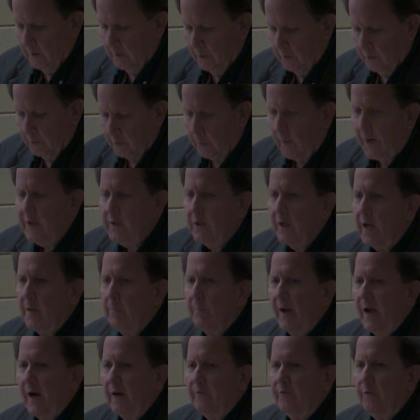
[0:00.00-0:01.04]
Twain came
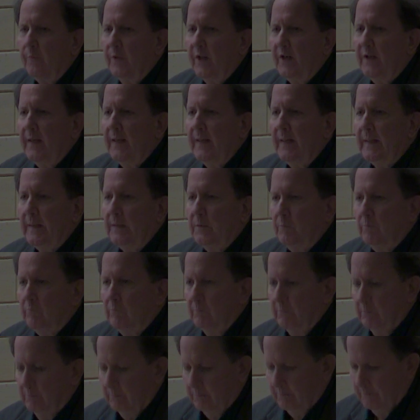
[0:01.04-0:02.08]
back from the dead
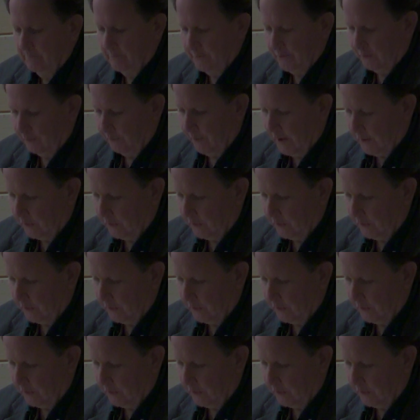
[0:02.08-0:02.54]
to write